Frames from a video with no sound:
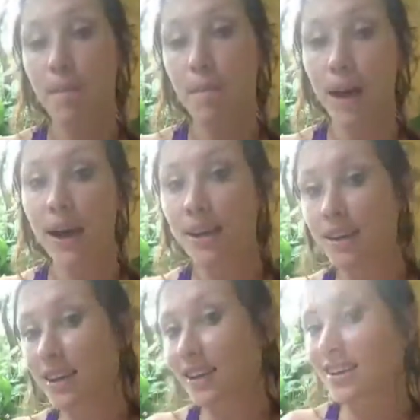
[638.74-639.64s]
might
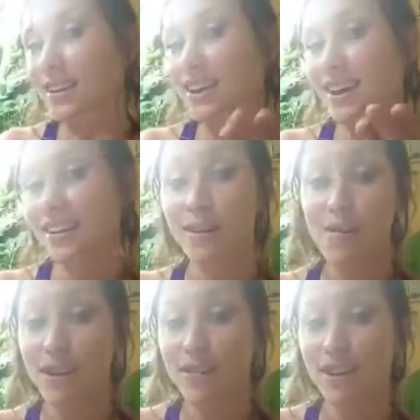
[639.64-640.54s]
need a little
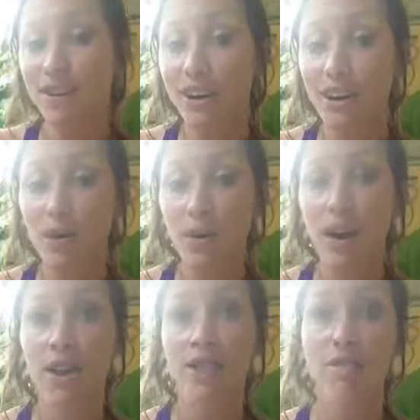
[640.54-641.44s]
bit of encouragement on the